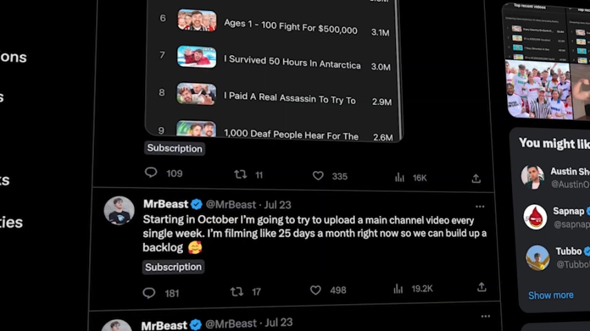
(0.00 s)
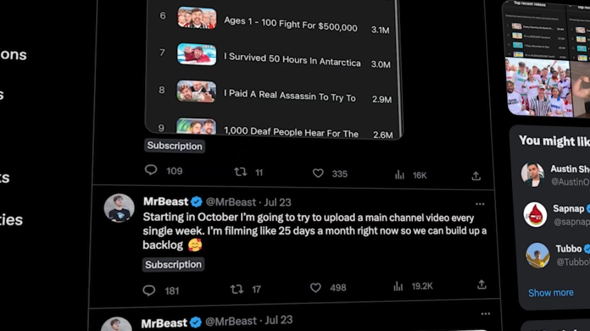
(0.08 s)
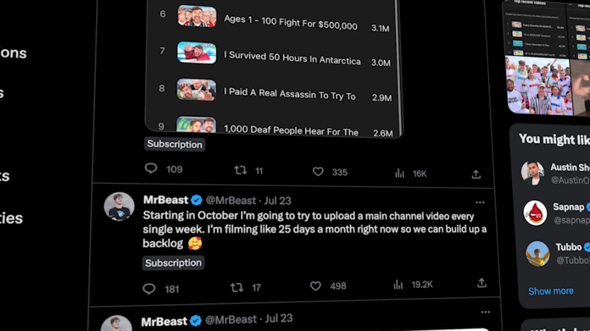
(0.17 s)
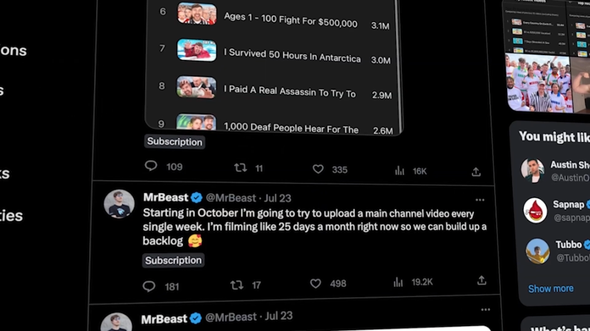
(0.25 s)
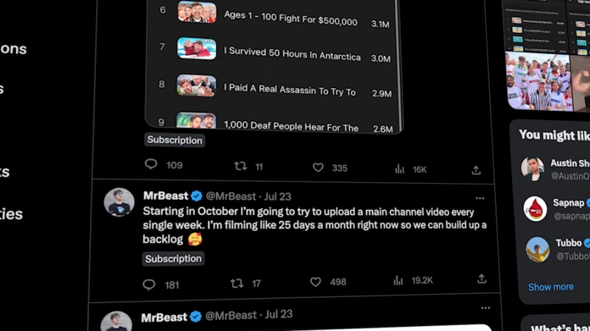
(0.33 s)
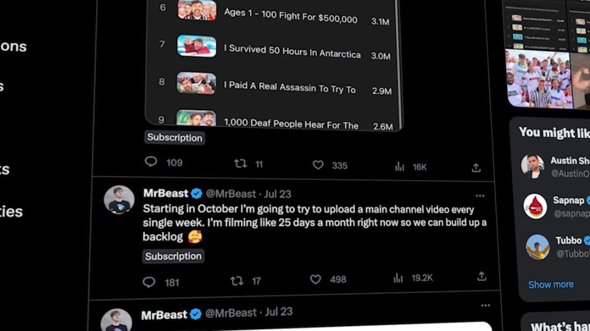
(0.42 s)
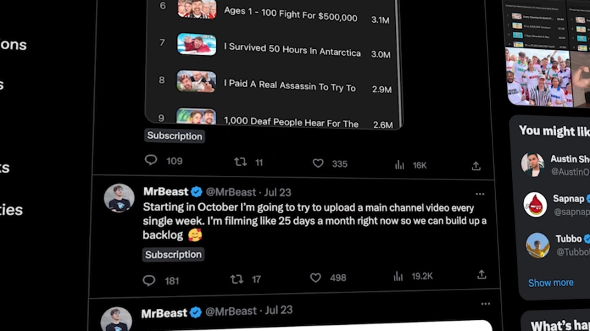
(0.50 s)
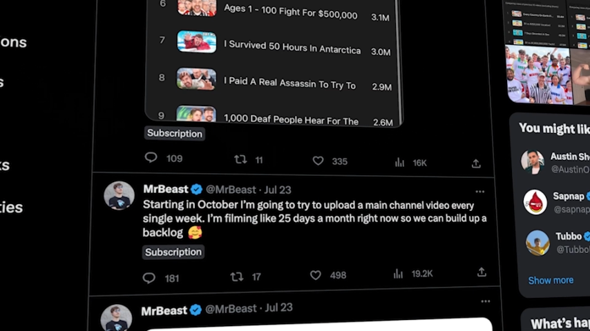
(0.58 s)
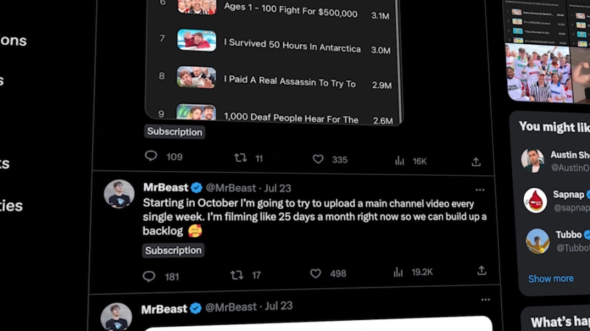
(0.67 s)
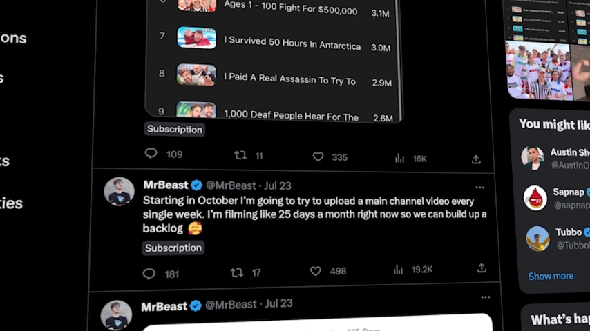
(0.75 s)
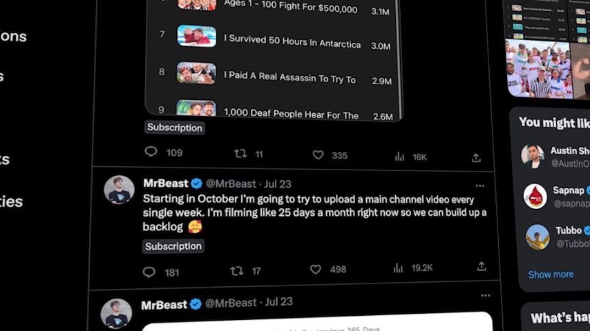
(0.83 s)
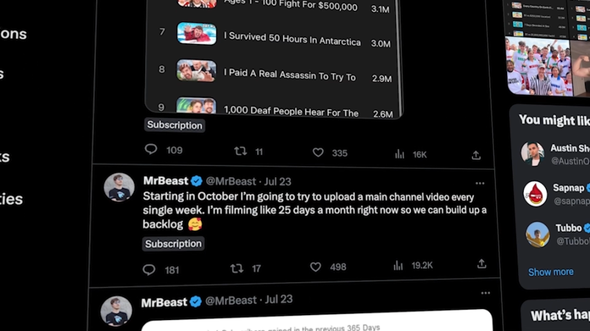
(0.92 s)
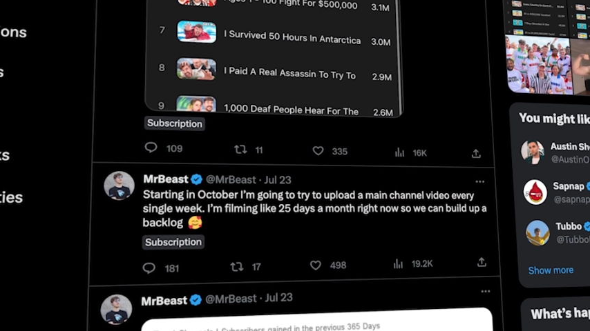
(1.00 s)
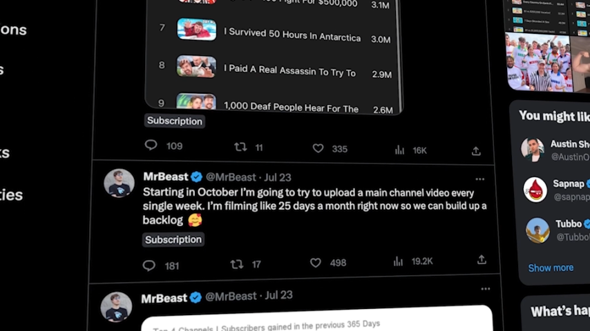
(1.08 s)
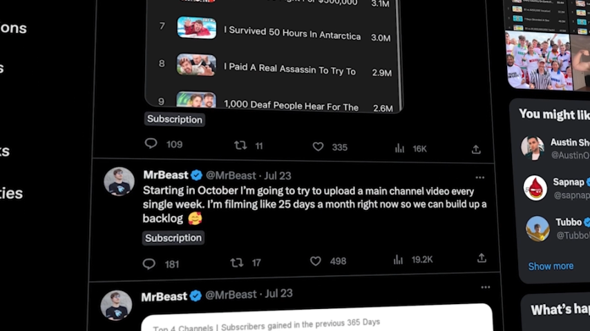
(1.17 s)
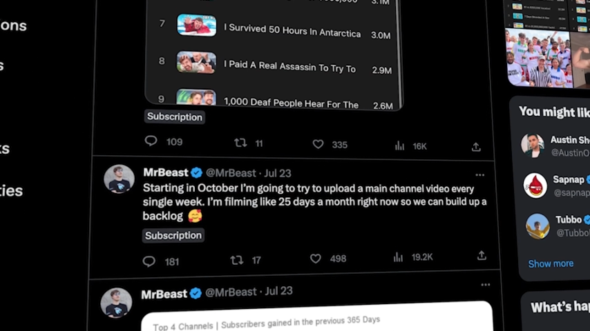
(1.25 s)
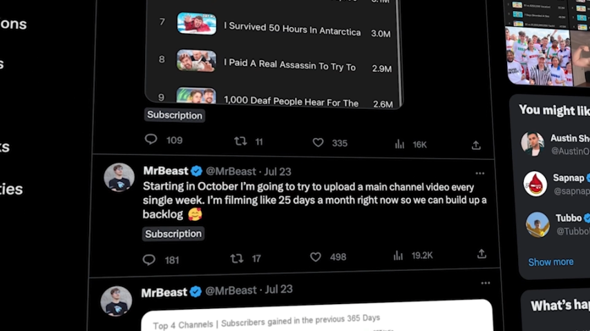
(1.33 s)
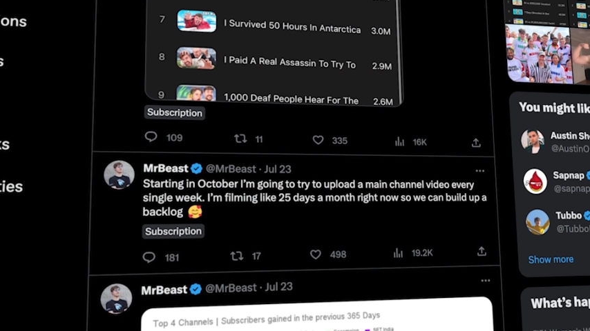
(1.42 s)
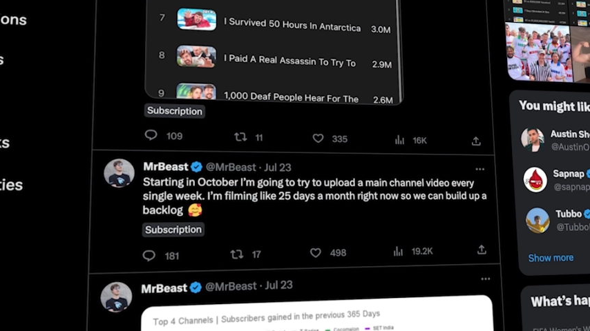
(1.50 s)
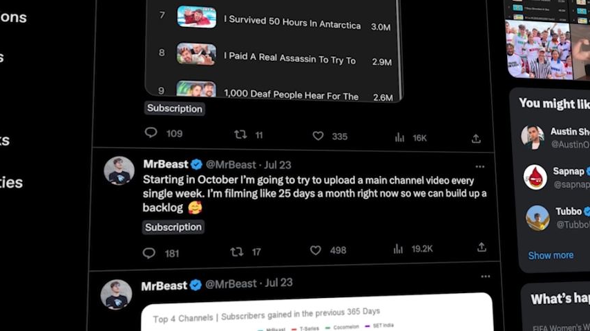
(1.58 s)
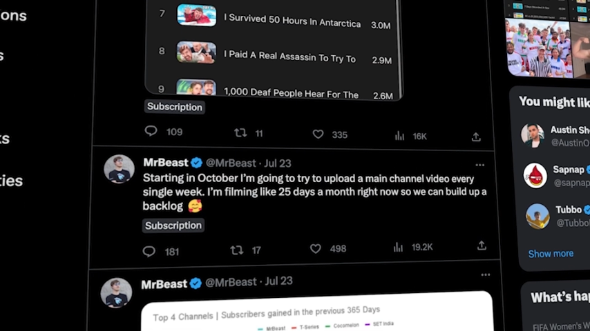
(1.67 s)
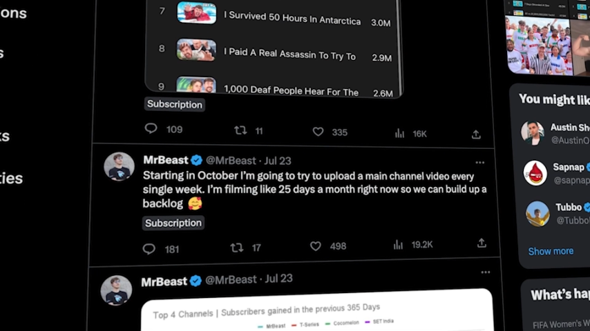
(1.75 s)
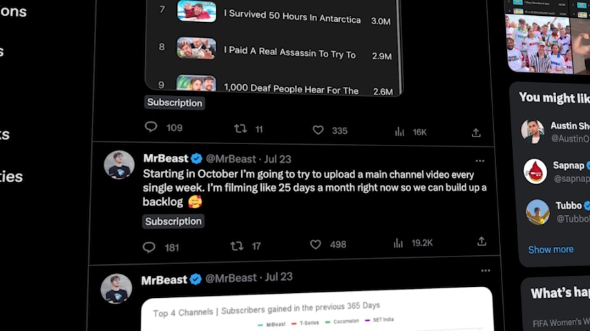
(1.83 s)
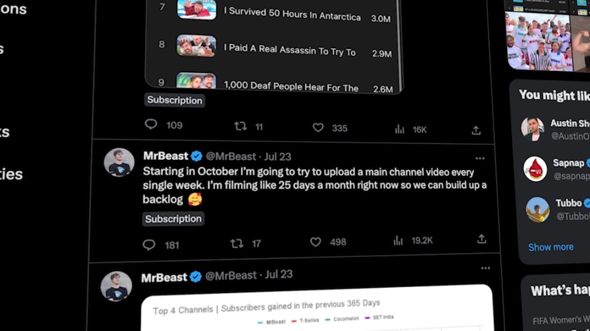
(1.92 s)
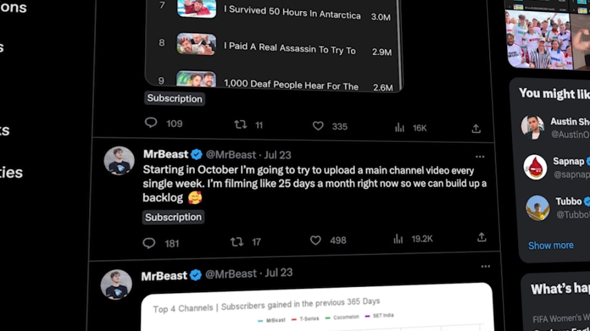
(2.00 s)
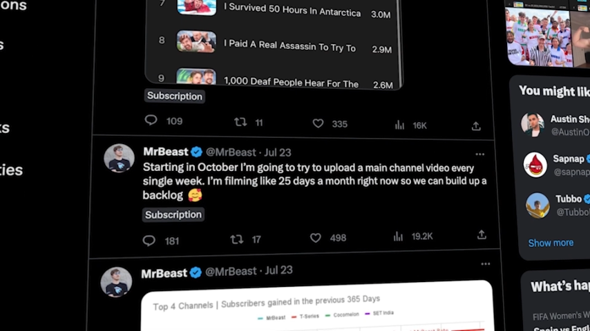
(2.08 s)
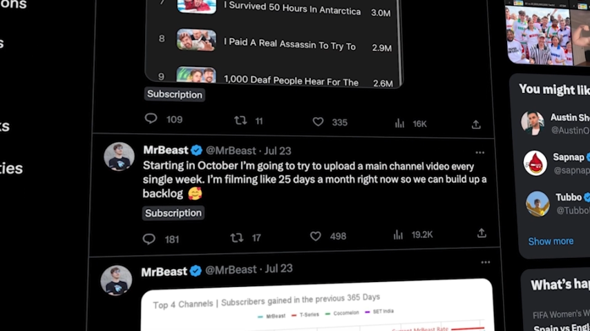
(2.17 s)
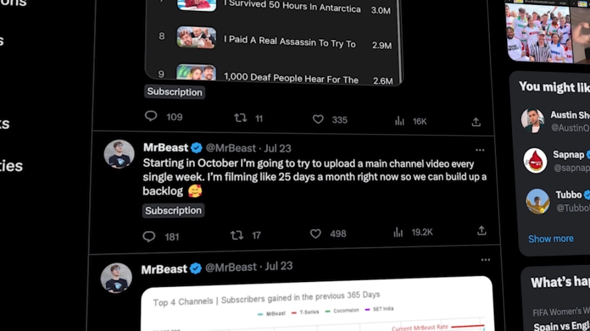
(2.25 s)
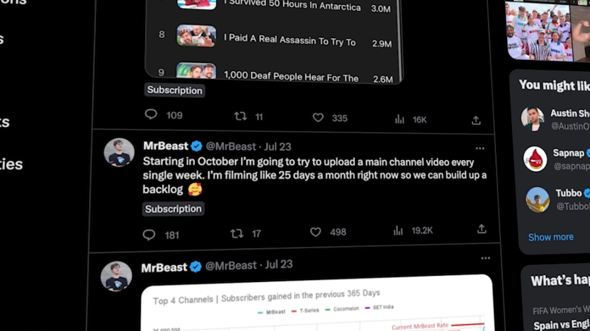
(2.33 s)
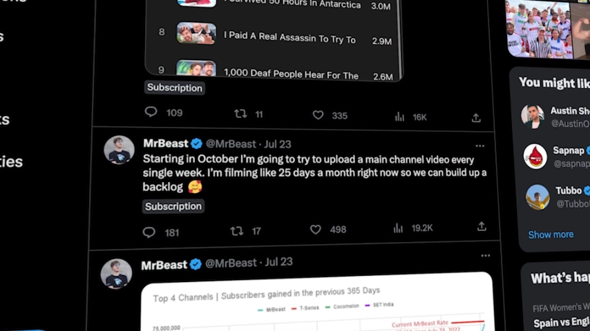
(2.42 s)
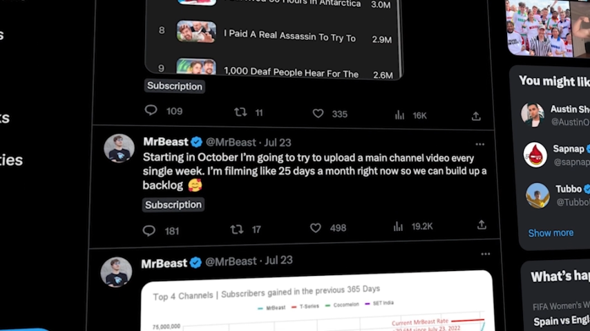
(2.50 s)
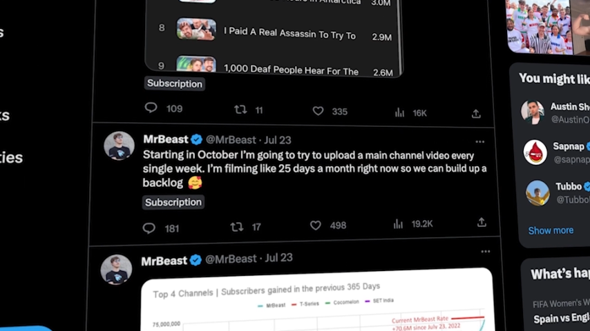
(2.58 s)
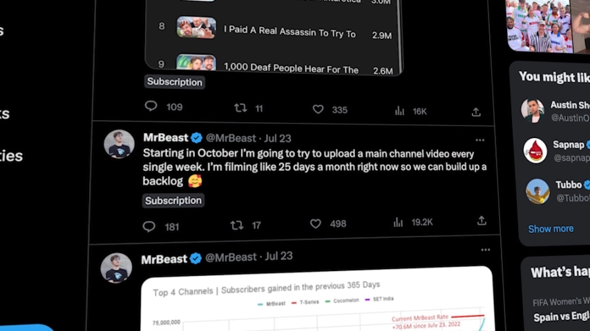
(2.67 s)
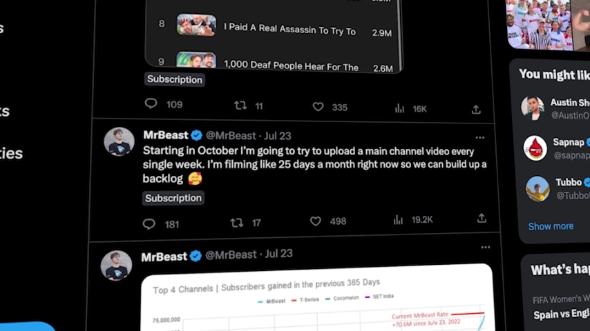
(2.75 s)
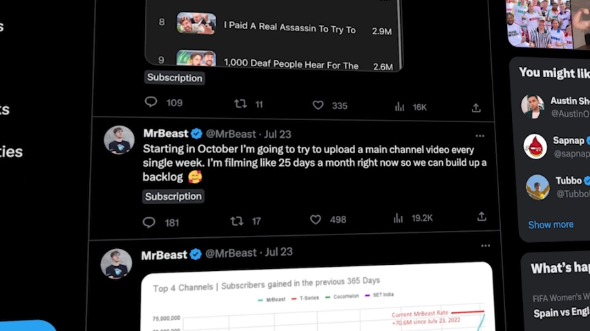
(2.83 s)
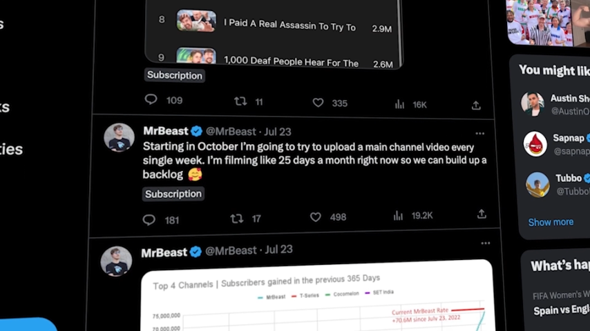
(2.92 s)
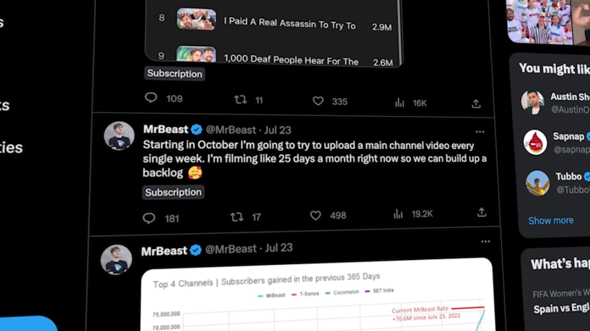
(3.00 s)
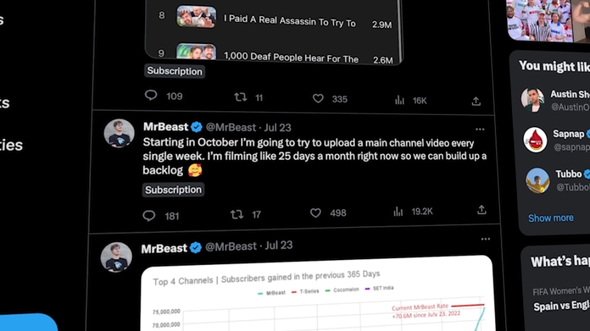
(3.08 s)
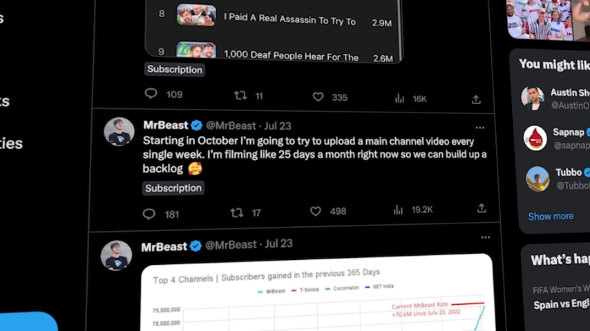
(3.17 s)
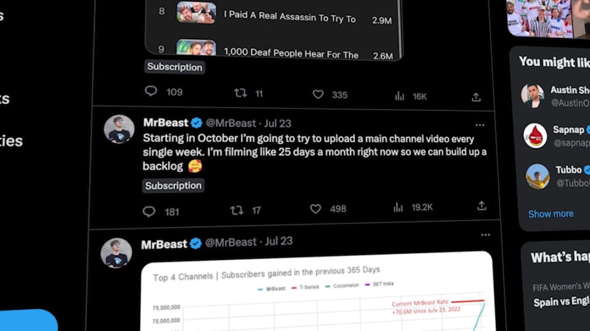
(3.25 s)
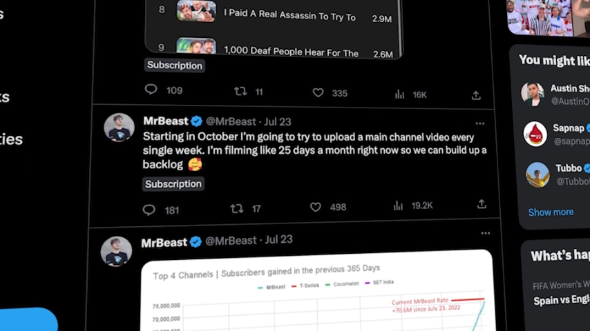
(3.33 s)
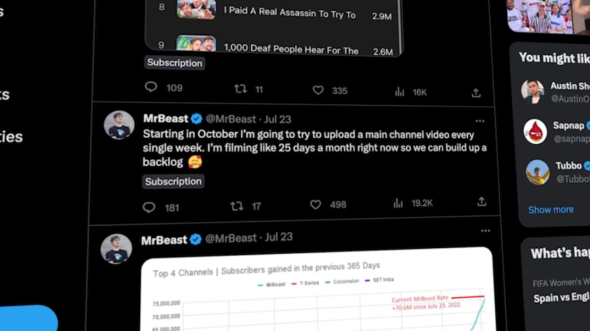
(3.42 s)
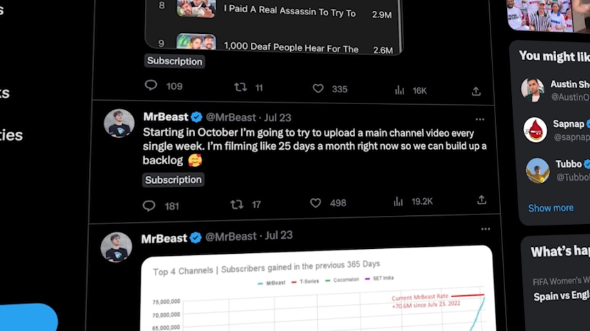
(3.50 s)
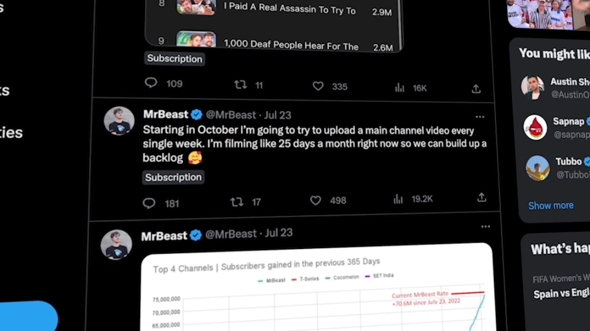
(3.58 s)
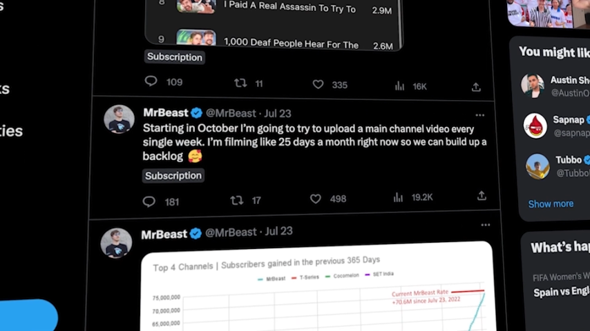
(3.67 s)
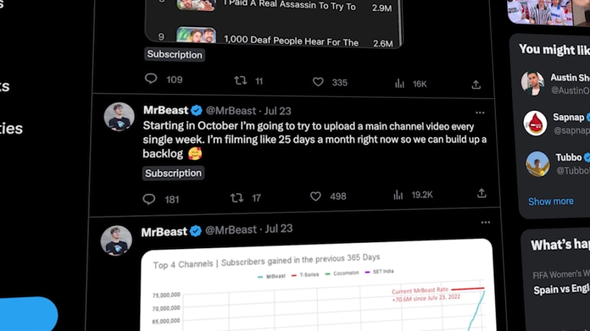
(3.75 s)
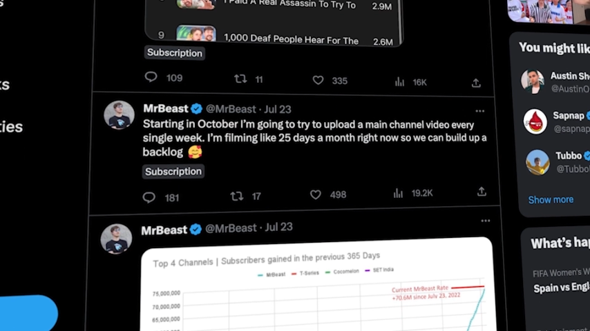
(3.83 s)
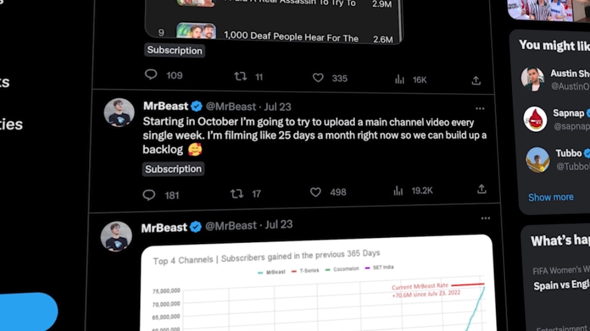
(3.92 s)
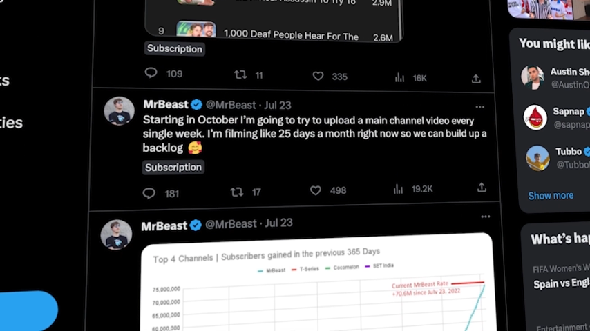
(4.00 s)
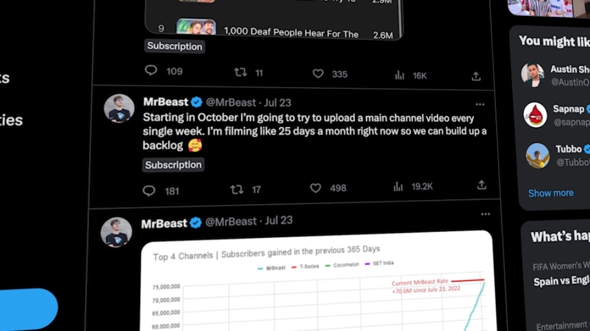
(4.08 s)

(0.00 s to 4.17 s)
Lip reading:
No face is visible, so there are no lips to read.